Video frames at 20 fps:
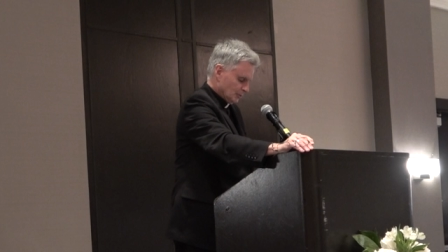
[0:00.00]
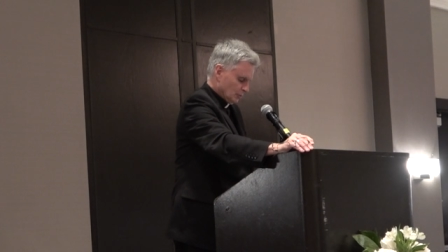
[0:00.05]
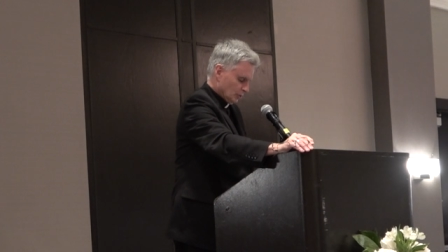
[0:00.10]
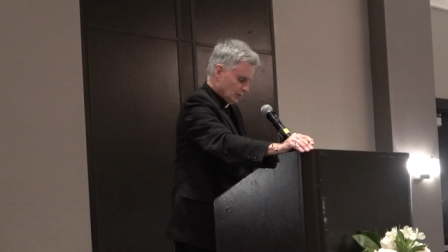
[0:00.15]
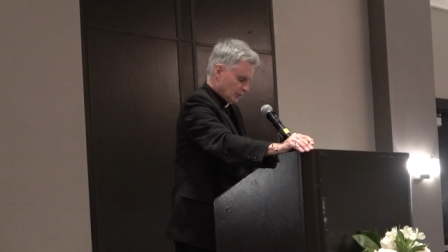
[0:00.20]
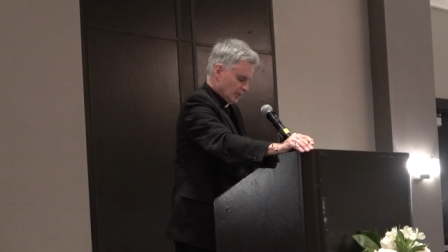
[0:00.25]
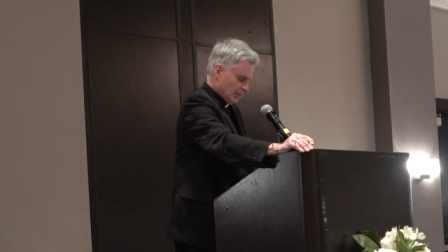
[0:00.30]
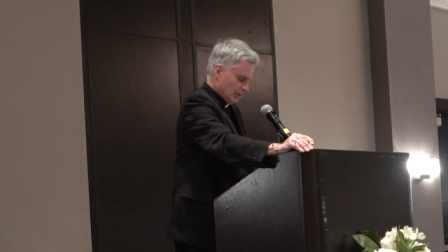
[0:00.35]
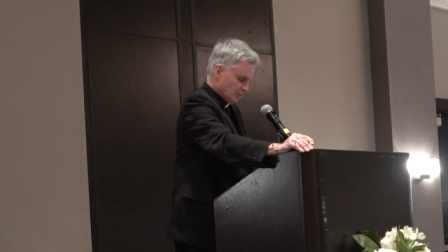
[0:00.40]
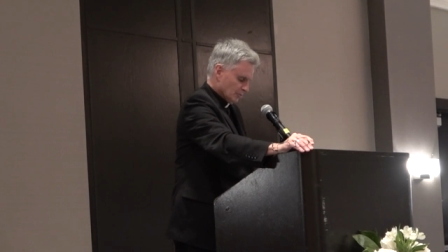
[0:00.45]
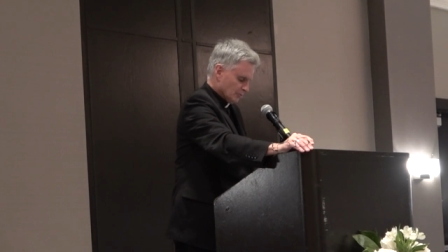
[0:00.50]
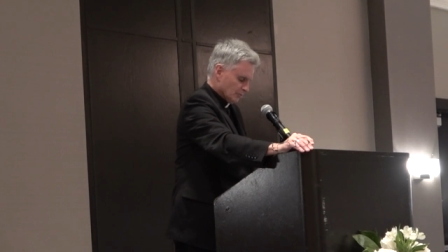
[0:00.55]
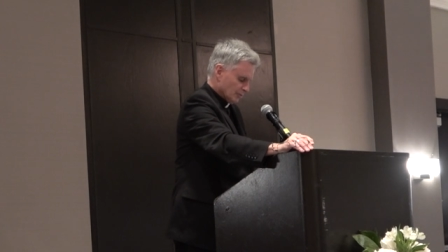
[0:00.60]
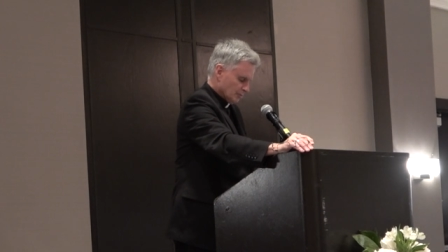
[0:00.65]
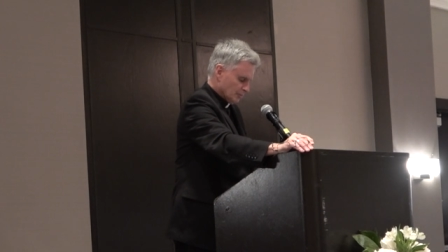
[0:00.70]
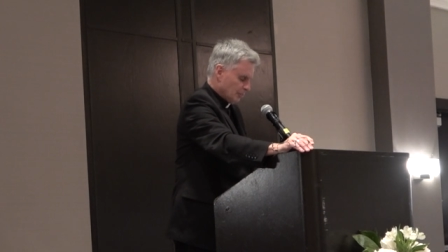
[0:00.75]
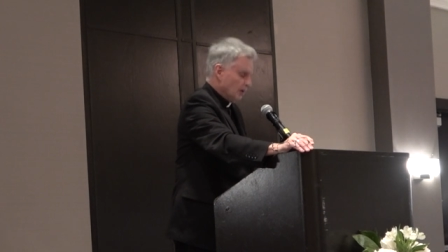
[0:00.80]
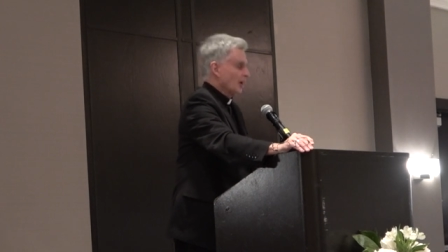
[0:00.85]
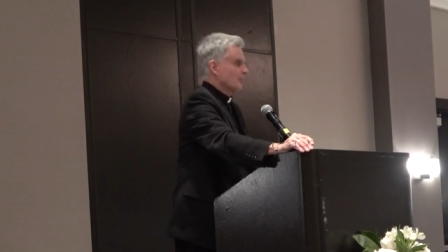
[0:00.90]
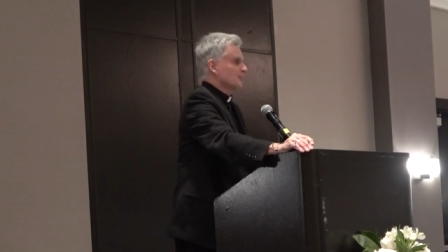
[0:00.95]
What came of
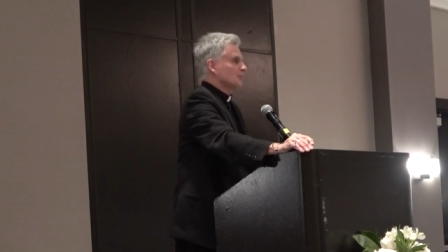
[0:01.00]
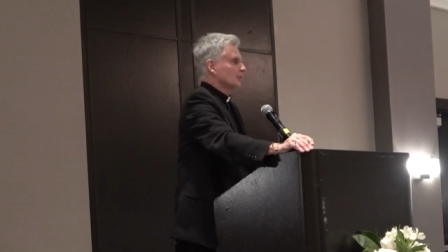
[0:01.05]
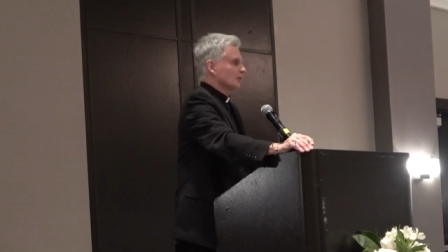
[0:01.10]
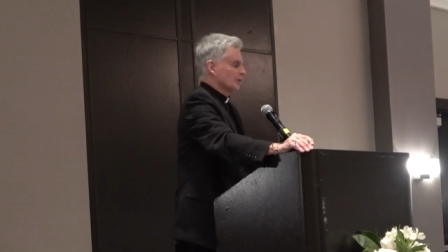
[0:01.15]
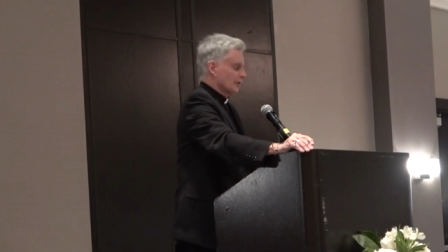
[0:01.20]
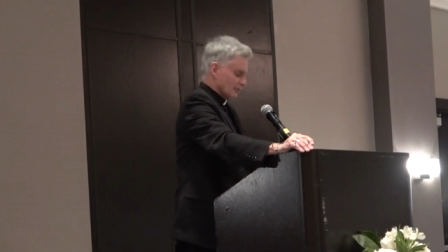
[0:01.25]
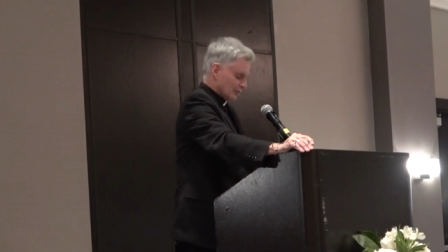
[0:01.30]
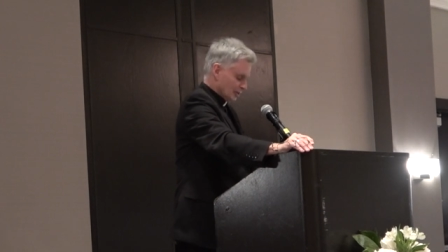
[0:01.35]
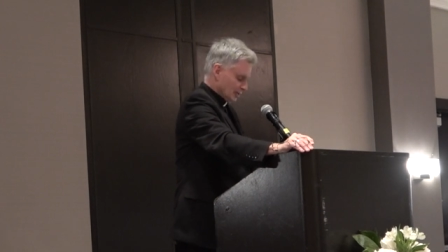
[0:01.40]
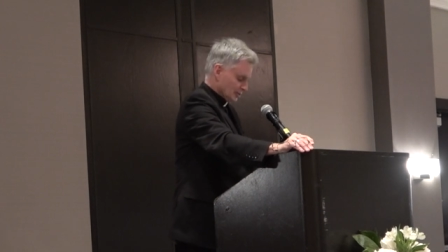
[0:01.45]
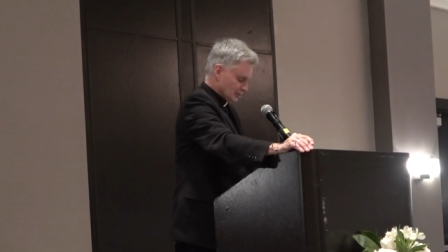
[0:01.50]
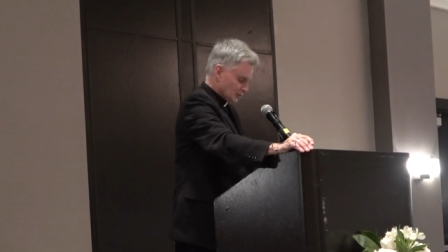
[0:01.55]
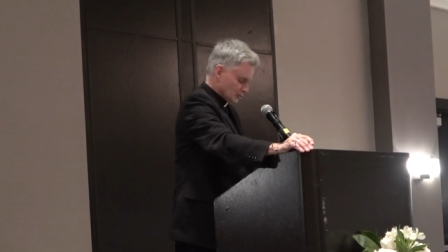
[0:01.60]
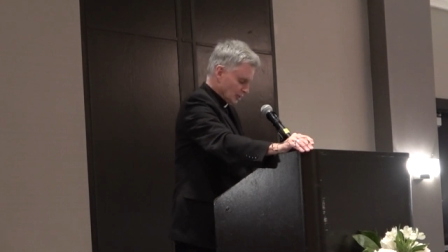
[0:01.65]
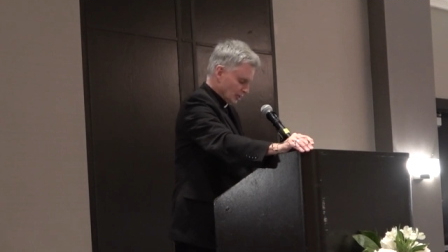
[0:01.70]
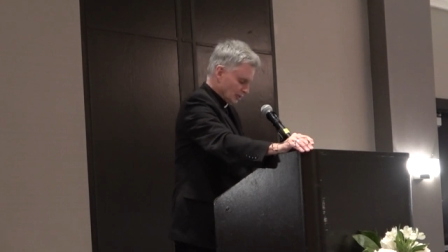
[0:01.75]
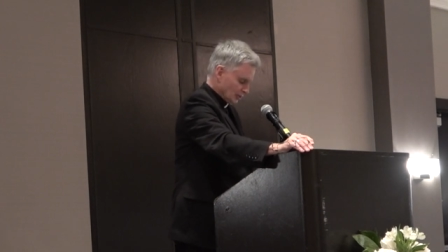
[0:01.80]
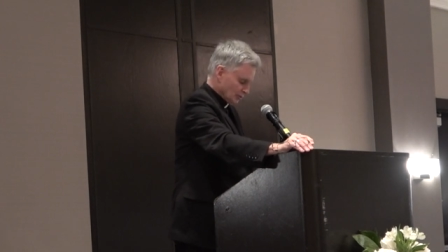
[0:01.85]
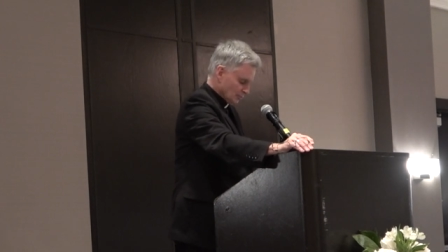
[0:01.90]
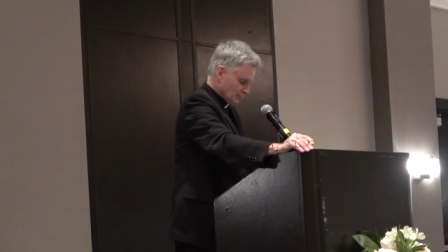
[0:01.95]
it? Popularity, the
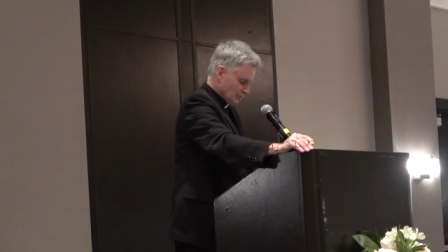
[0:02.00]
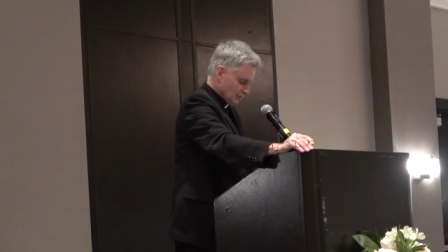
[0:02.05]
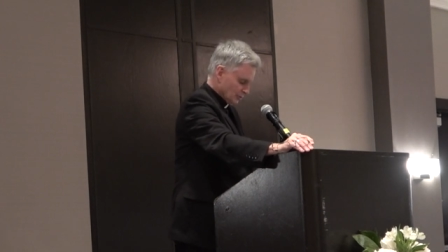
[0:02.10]
sale of